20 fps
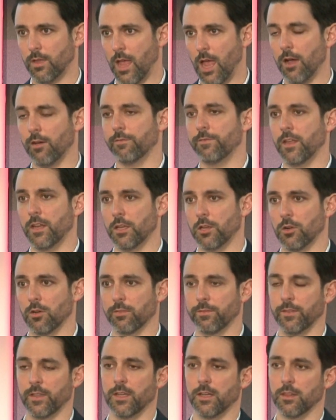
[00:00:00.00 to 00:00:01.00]
outfitting your
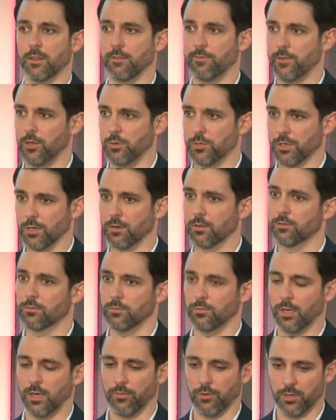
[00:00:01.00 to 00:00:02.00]
fleet in the future.
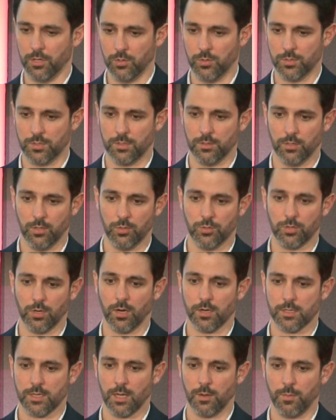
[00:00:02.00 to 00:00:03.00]
Whenever new
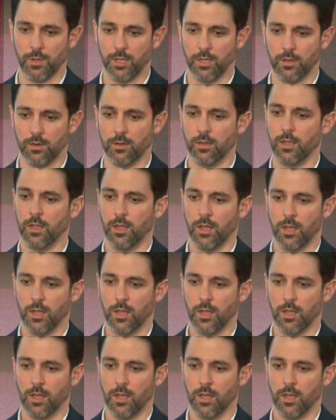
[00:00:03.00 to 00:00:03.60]
trucks come in,